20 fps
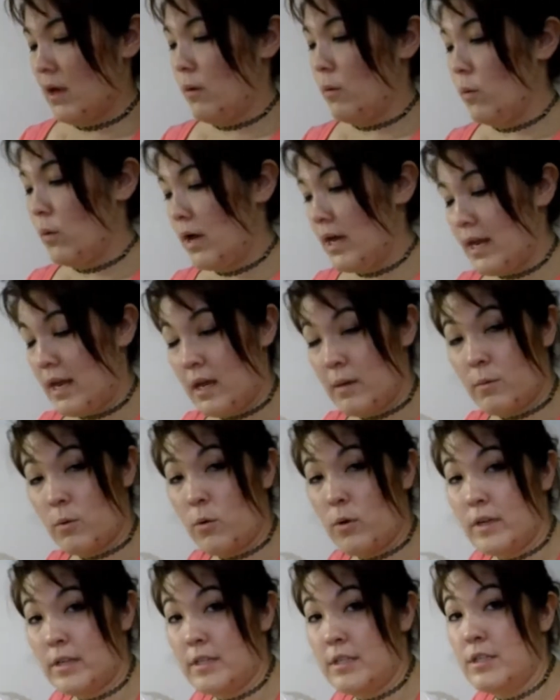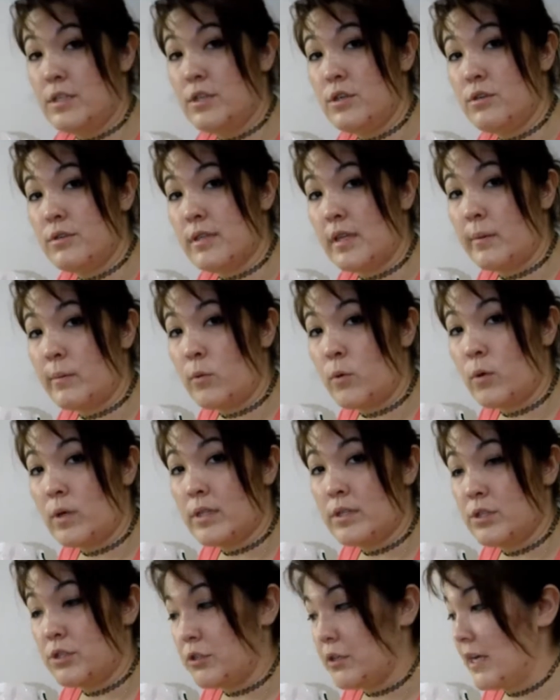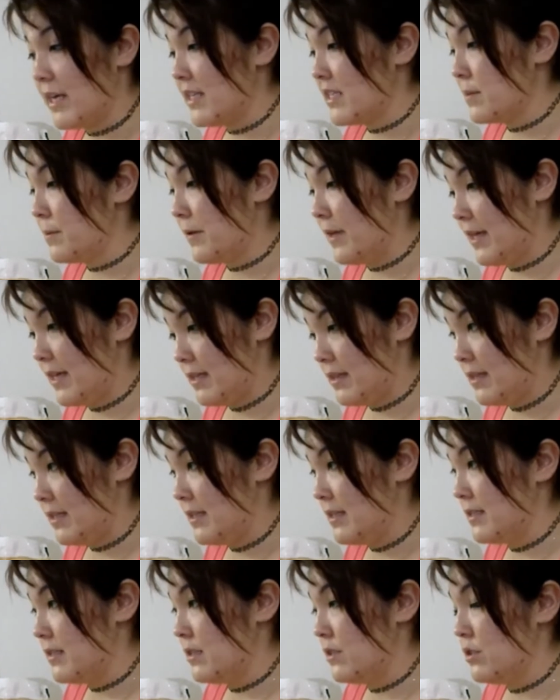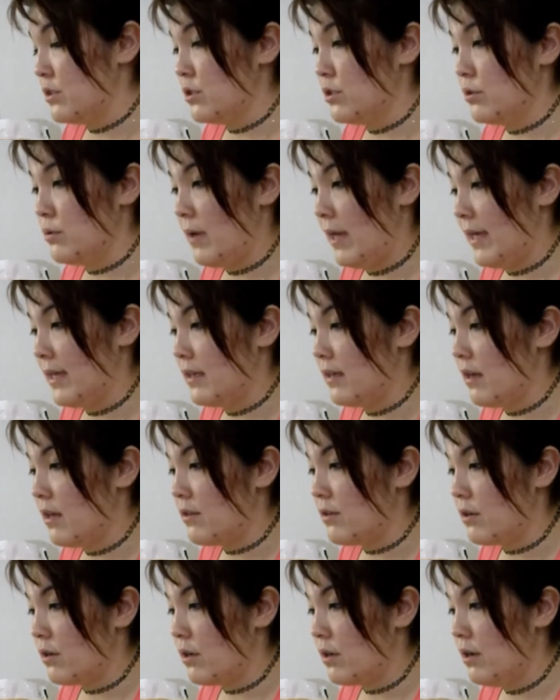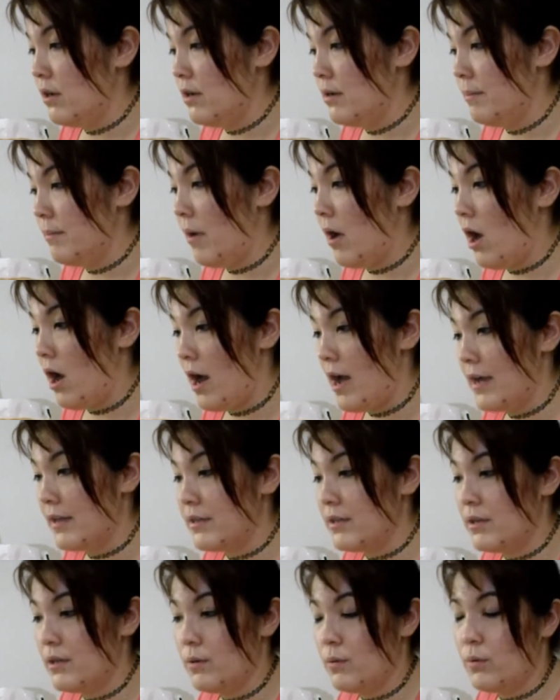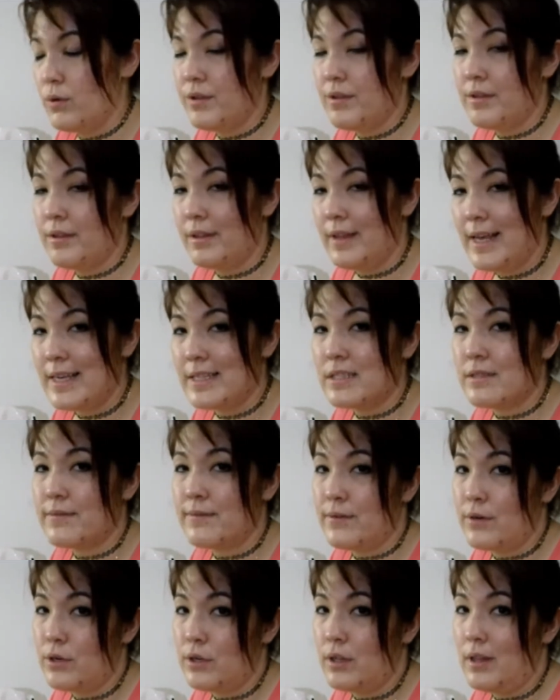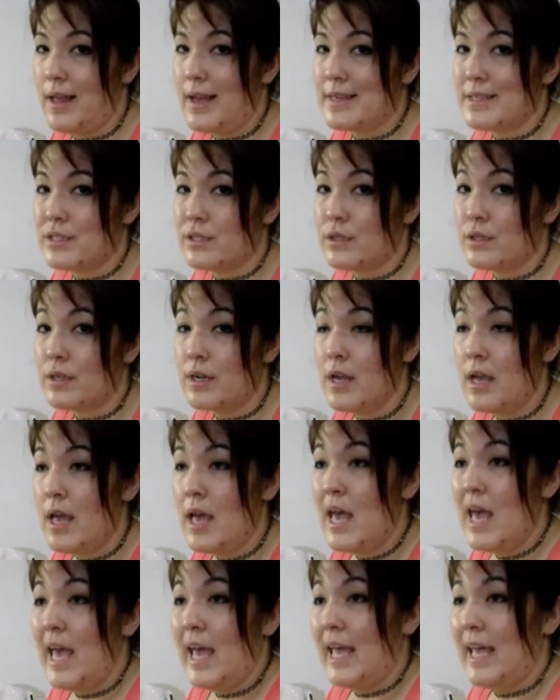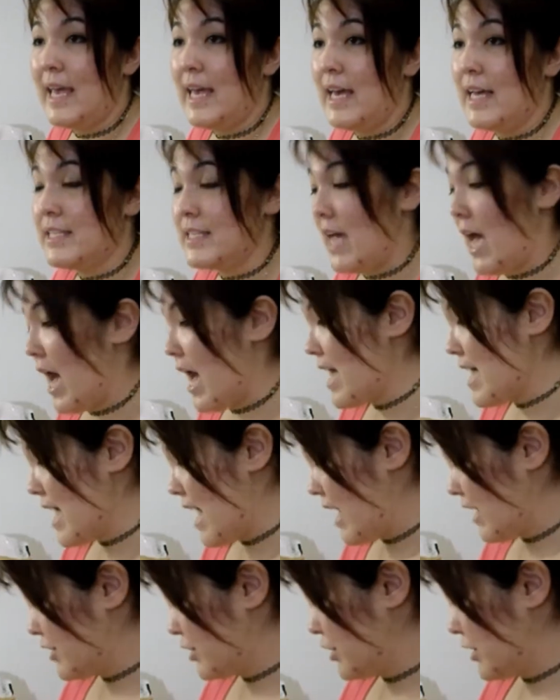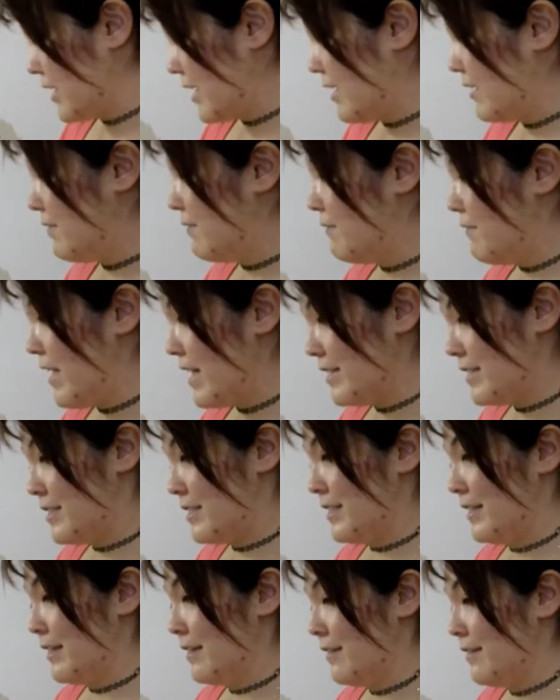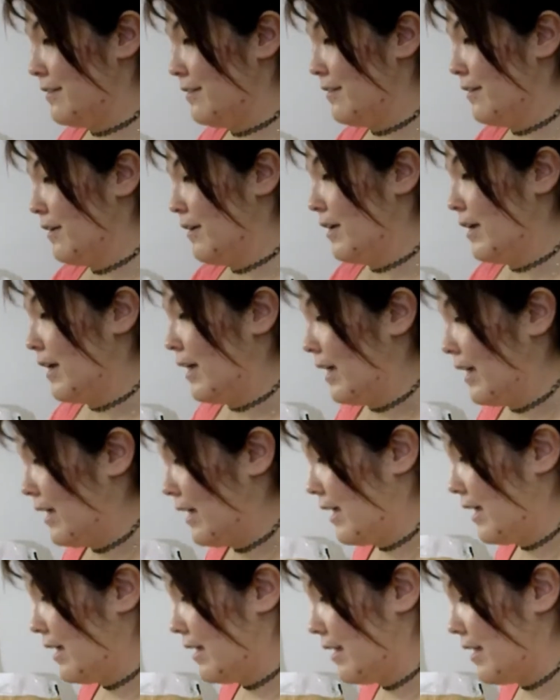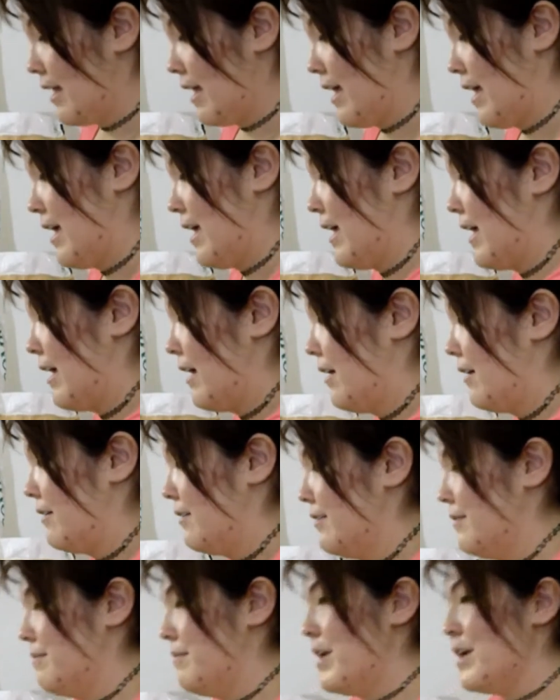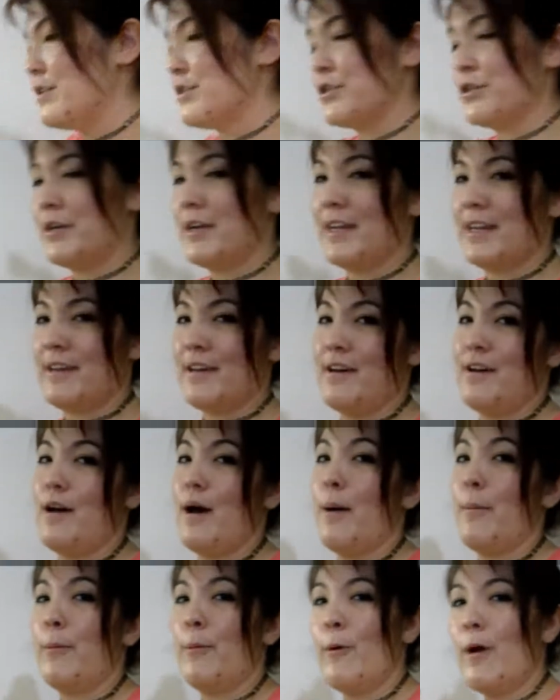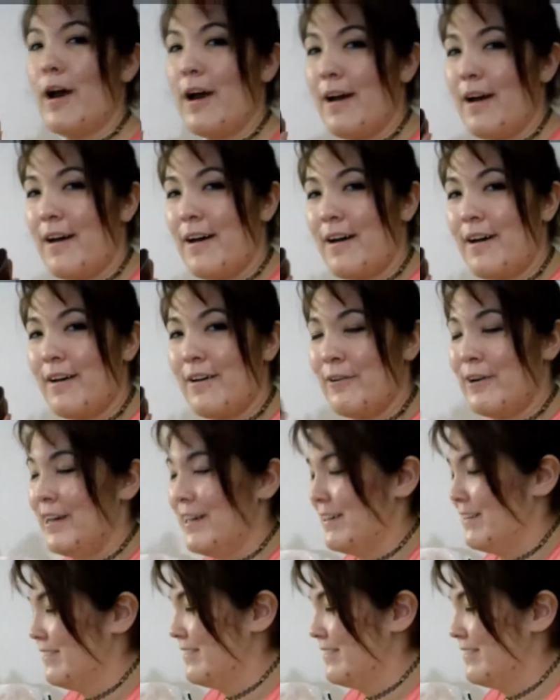what I'm going to do is I'm going to transplant this into another pot with less fertilizer. And I actually invested in a measuring cup. Whoa!